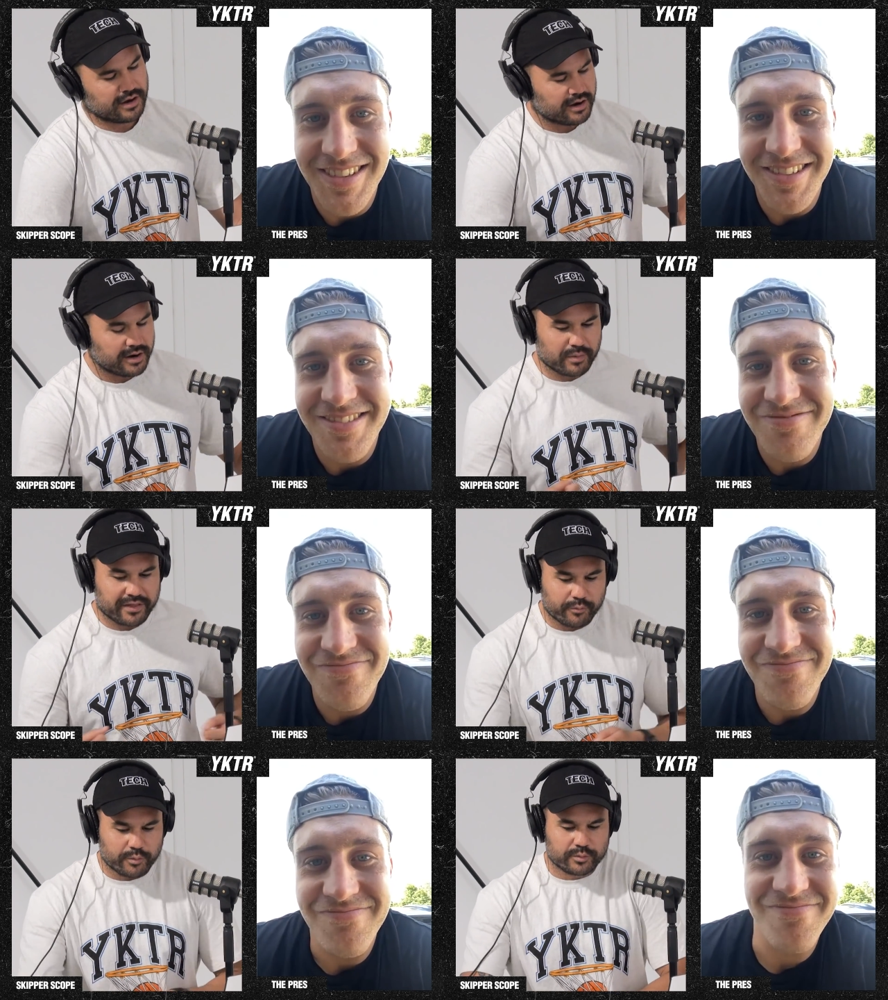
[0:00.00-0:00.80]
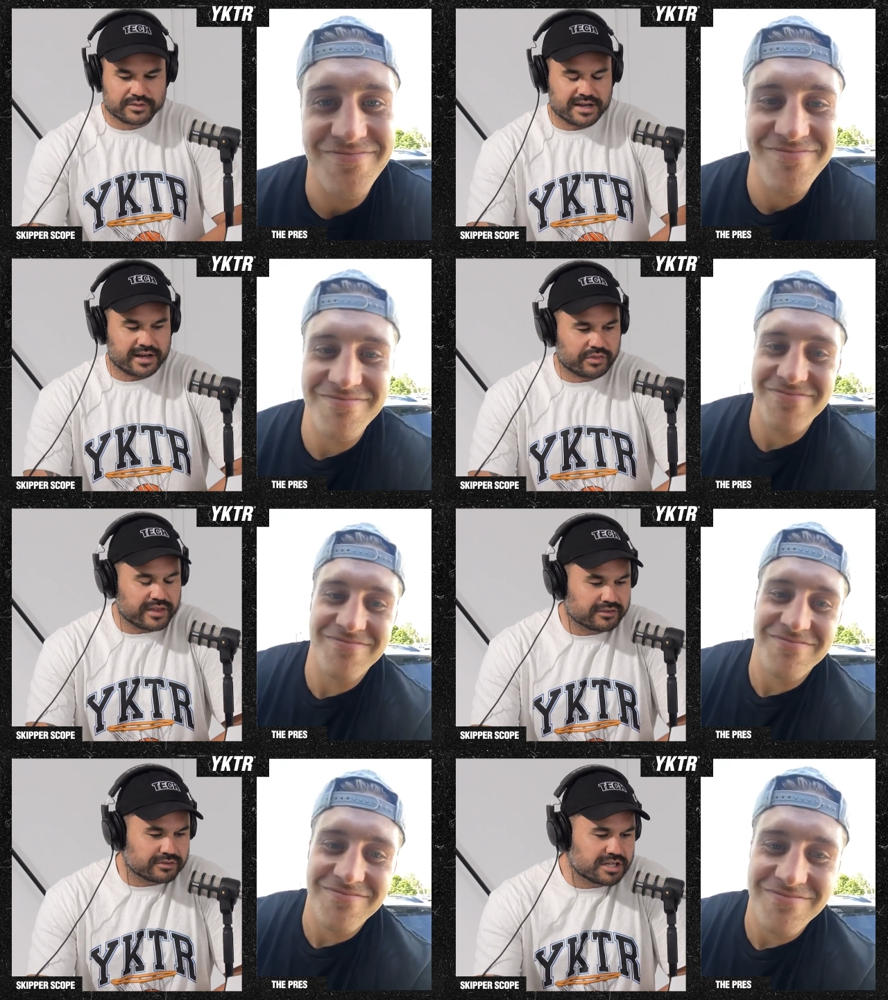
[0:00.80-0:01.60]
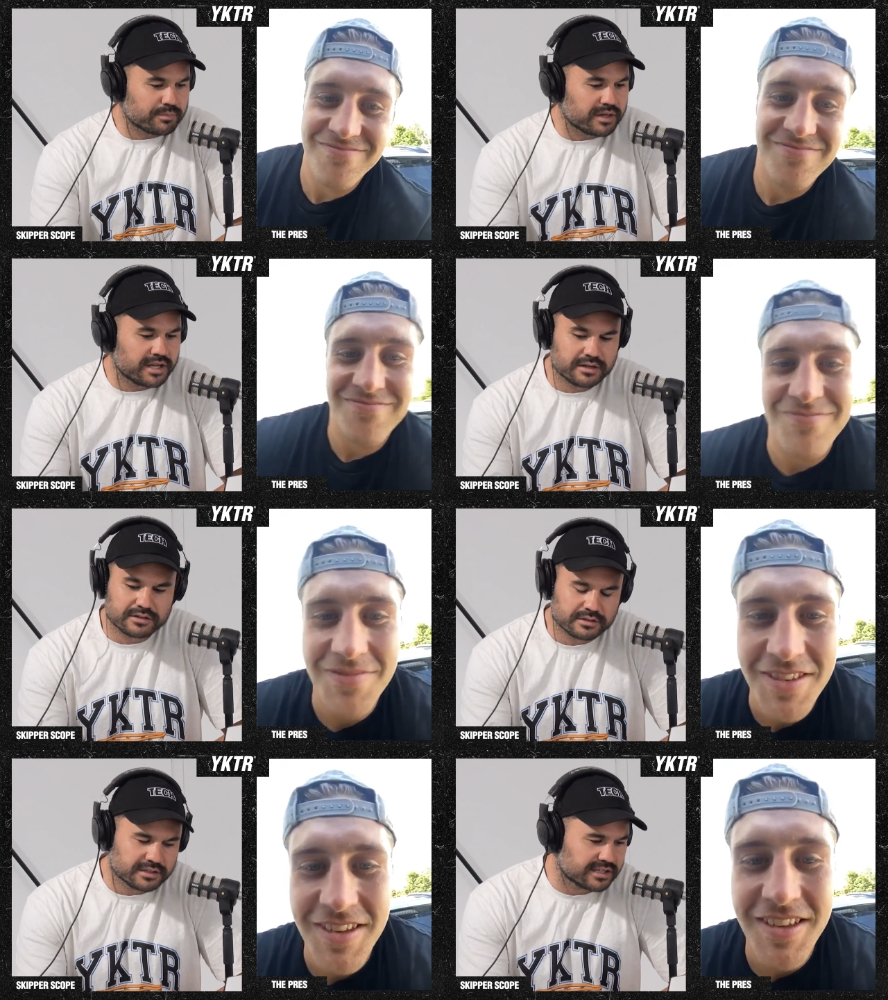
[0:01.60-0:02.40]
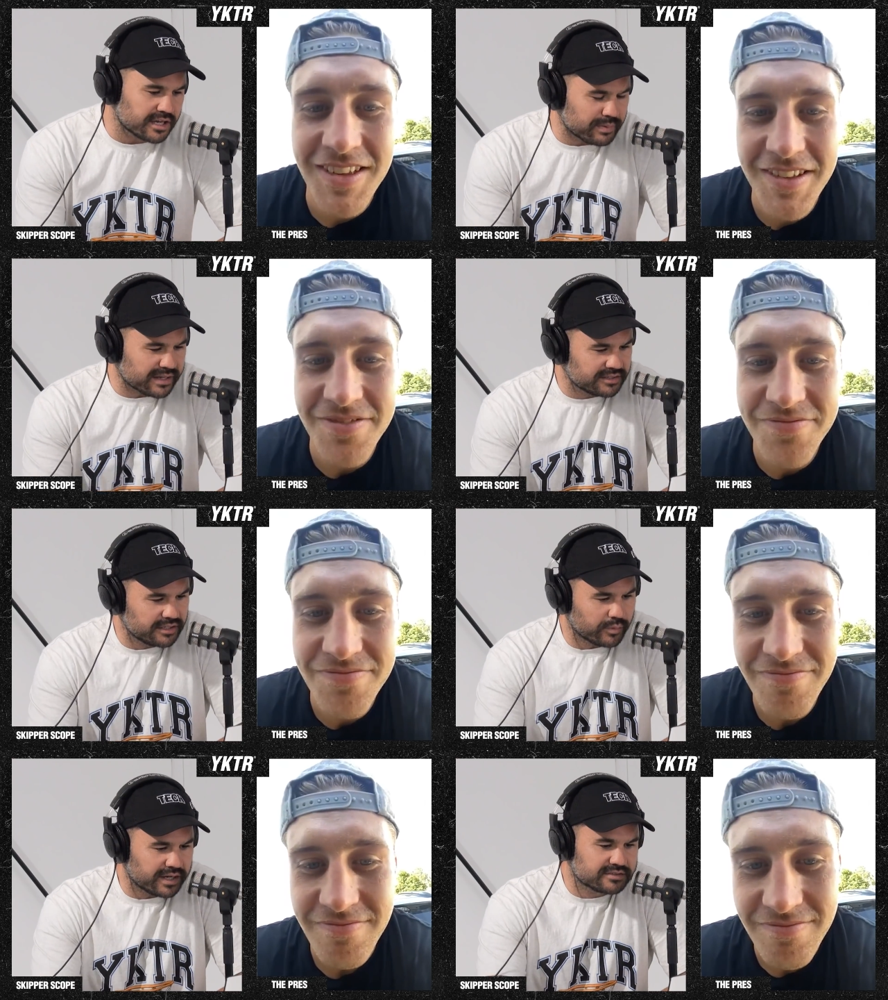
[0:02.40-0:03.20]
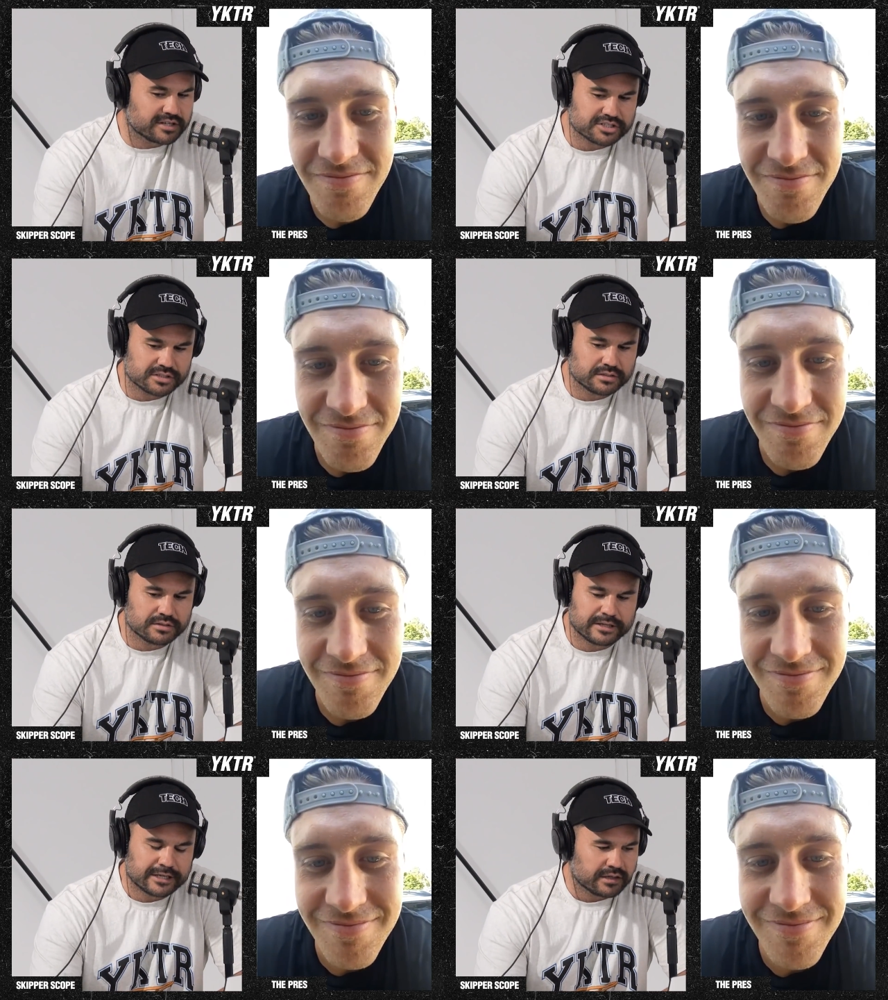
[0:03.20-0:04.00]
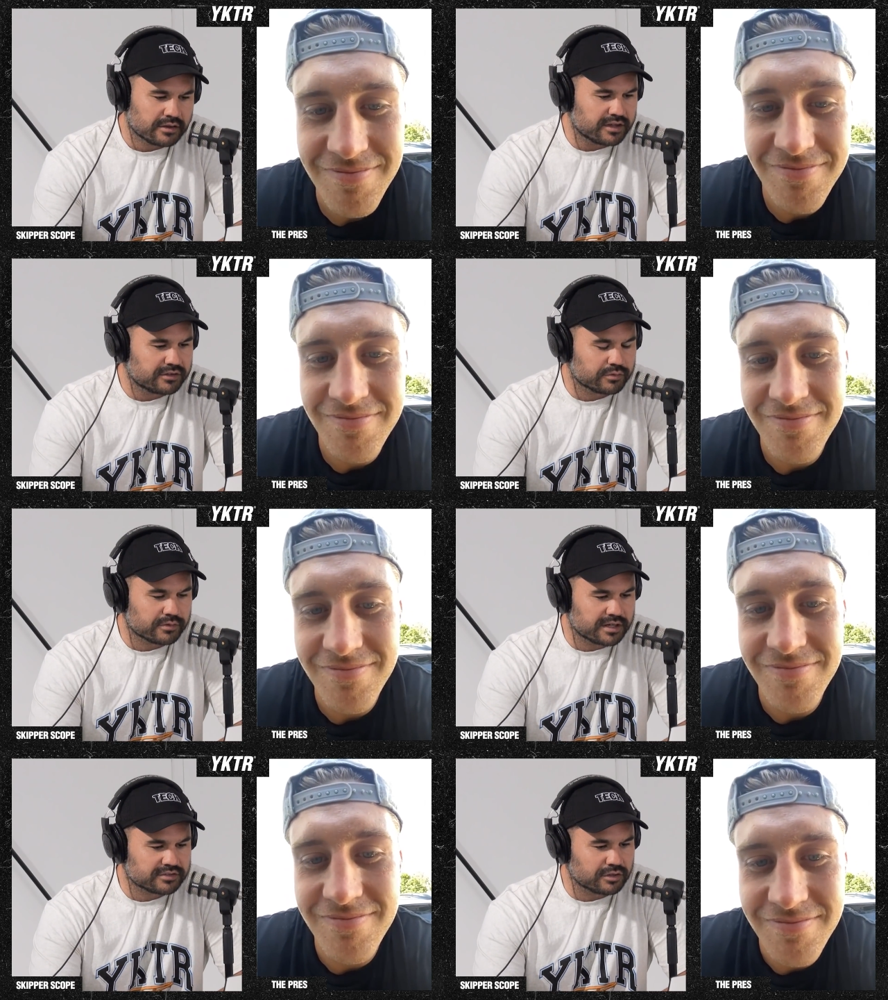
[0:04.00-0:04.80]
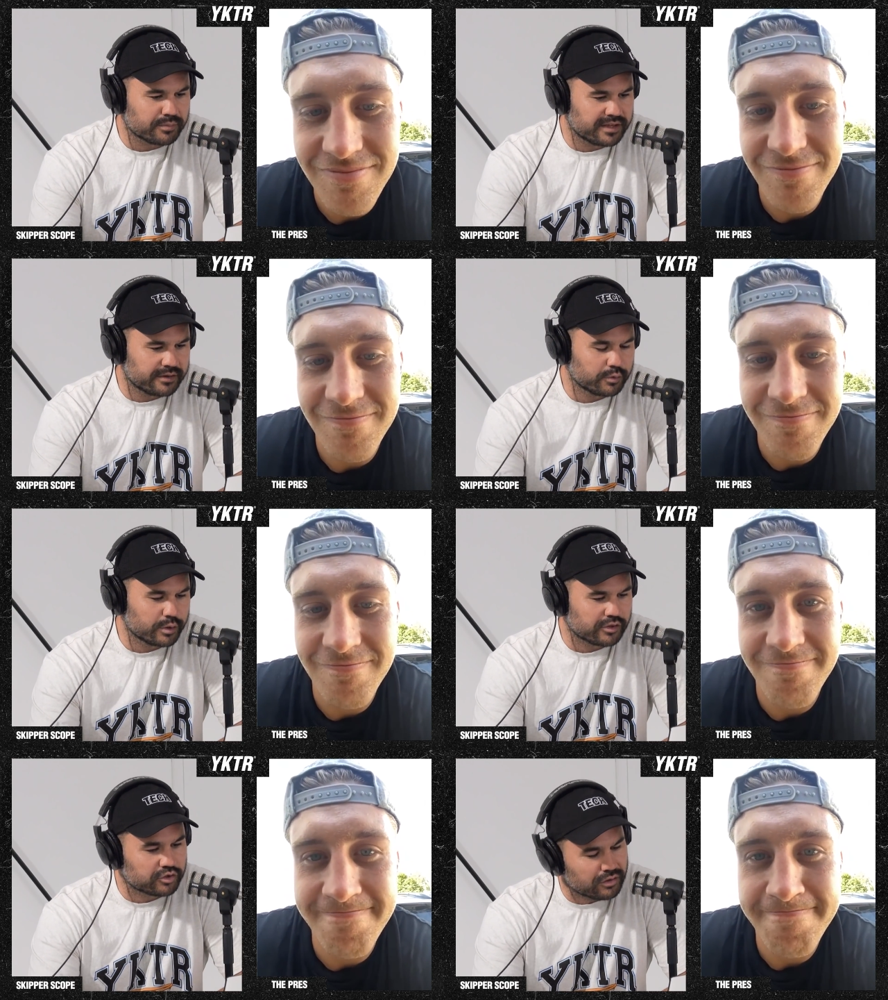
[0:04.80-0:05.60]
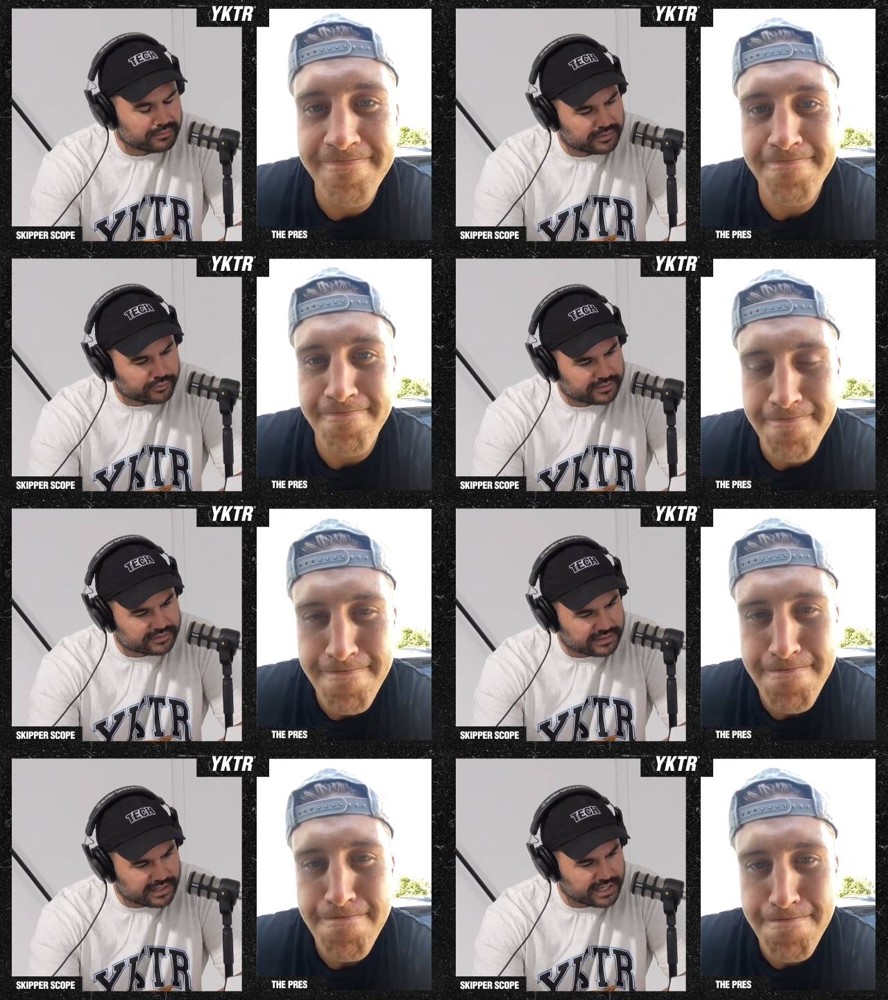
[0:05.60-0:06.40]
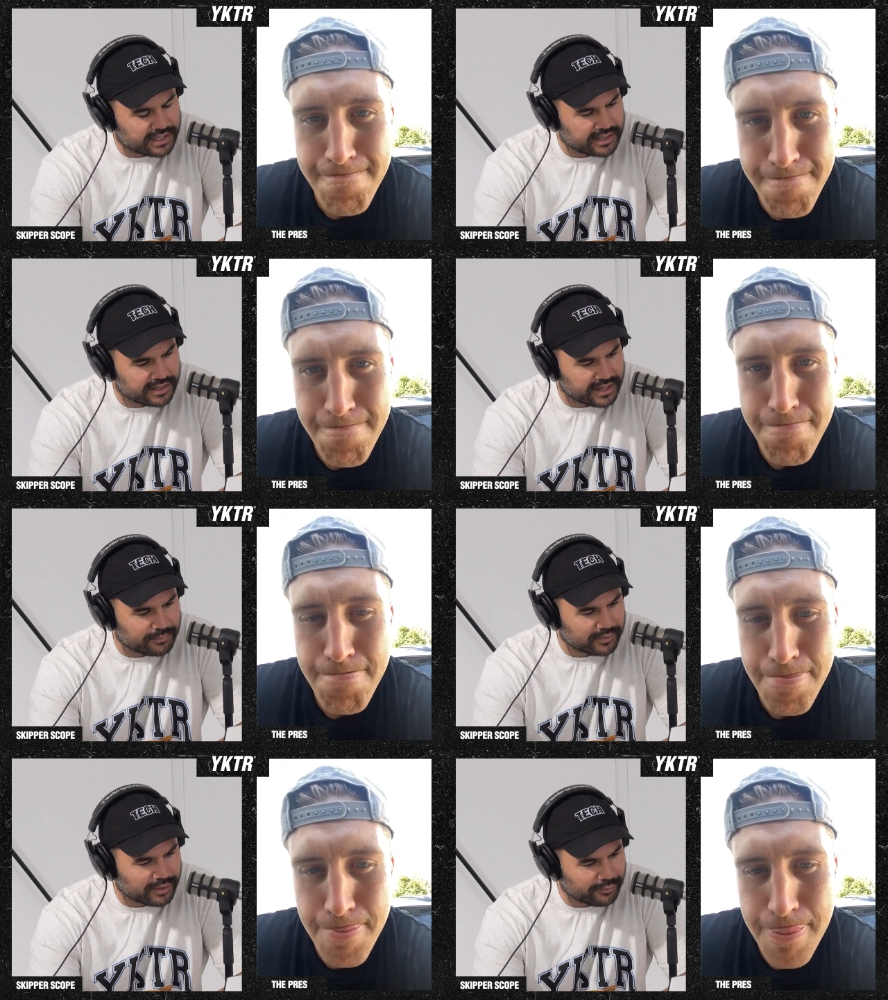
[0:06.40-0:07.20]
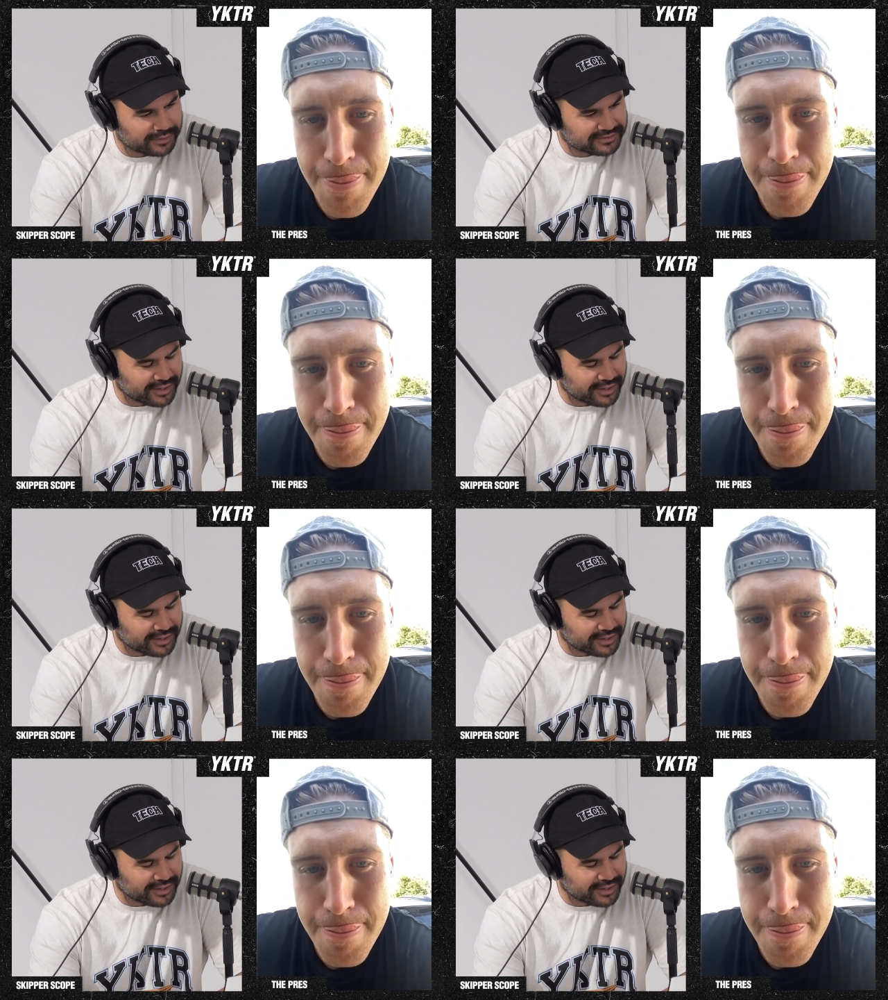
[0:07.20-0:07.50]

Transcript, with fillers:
Speaker 1: All right, brother. Well, was uh, thanks for chipping in. Get back in your weight session. Thanks for uh, stopping that. We were at the time difference uh, up in Goldie,